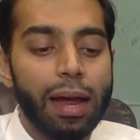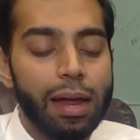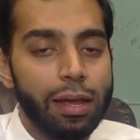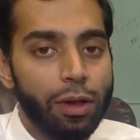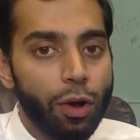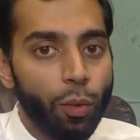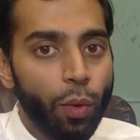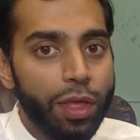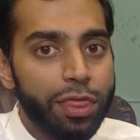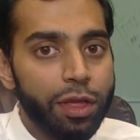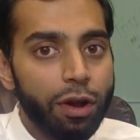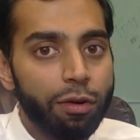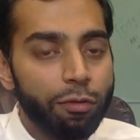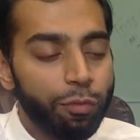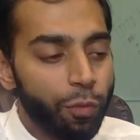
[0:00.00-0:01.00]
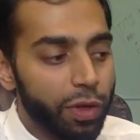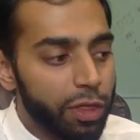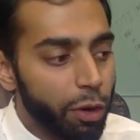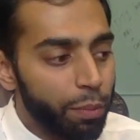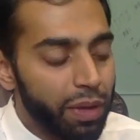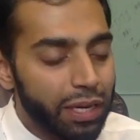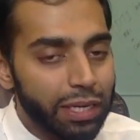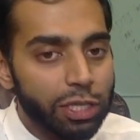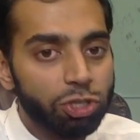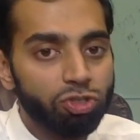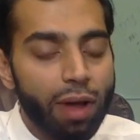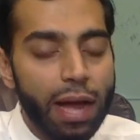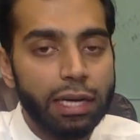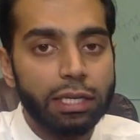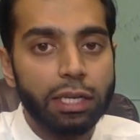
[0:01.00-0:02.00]
When they're being
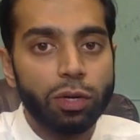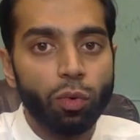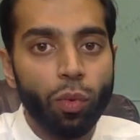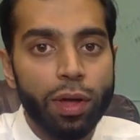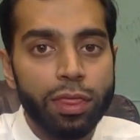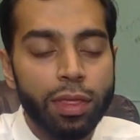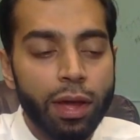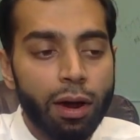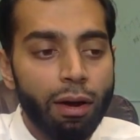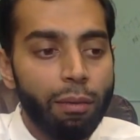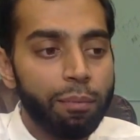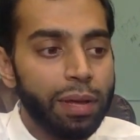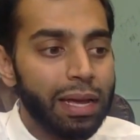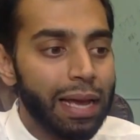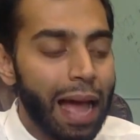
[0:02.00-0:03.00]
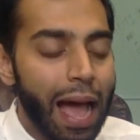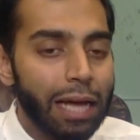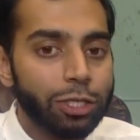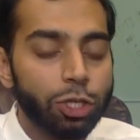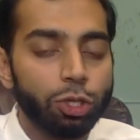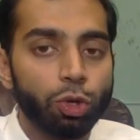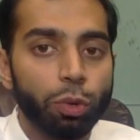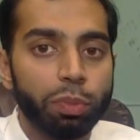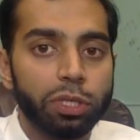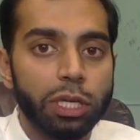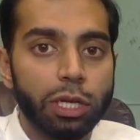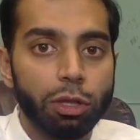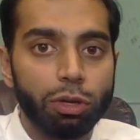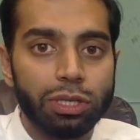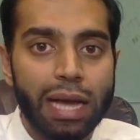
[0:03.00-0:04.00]
distracted, when they're being asked to do a
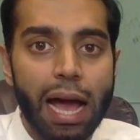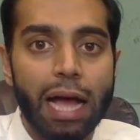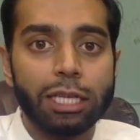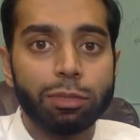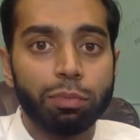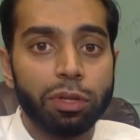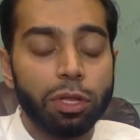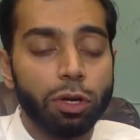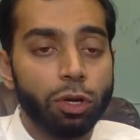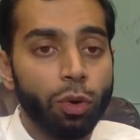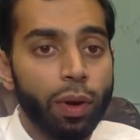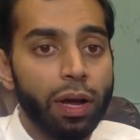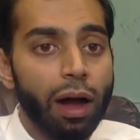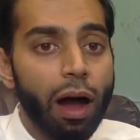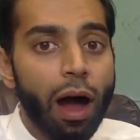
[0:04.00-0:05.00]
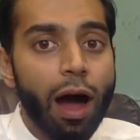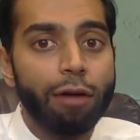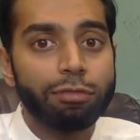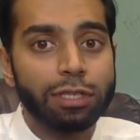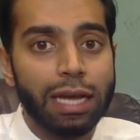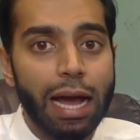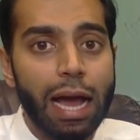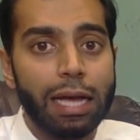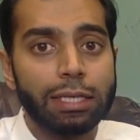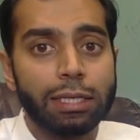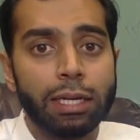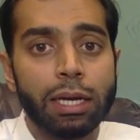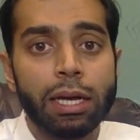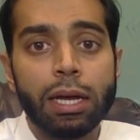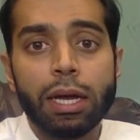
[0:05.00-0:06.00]
particular task, but they're going off task,